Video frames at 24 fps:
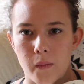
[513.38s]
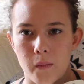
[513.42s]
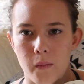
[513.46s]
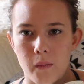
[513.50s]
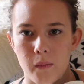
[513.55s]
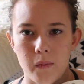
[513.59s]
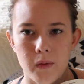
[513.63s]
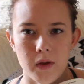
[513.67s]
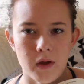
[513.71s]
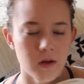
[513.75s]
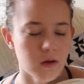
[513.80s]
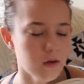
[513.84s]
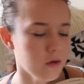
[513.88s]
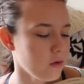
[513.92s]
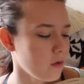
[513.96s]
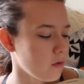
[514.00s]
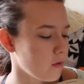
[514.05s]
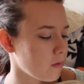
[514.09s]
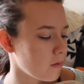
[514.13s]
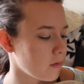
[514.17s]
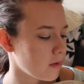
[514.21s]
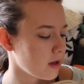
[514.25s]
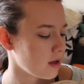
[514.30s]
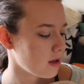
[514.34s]

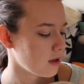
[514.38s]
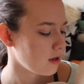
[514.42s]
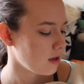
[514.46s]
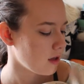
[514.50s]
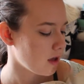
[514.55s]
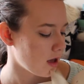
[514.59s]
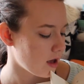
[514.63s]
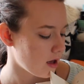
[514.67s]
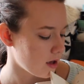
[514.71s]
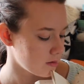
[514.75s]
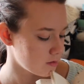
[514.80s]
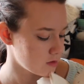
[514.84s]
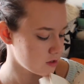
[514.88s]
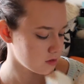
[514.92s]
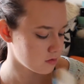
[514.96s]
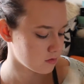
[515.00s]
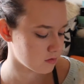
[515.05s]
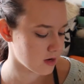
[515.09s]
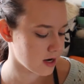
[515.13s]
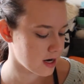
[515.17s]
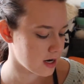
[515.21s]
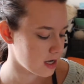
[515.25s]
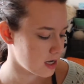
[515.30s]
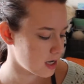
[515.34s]
Woo. But yeah, I'm just
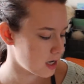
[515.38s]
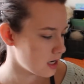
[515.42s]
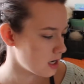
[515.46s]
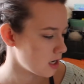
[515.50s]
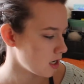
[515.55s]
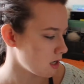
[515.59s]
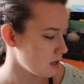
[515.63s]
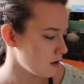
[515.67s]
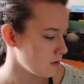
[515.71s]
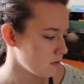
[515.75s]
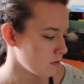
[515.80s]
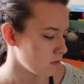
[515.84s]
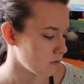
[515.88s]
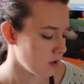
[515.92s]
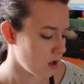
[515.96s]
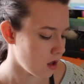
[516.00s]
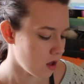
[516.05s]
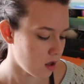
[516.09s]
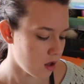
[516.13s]
writing in it. I'm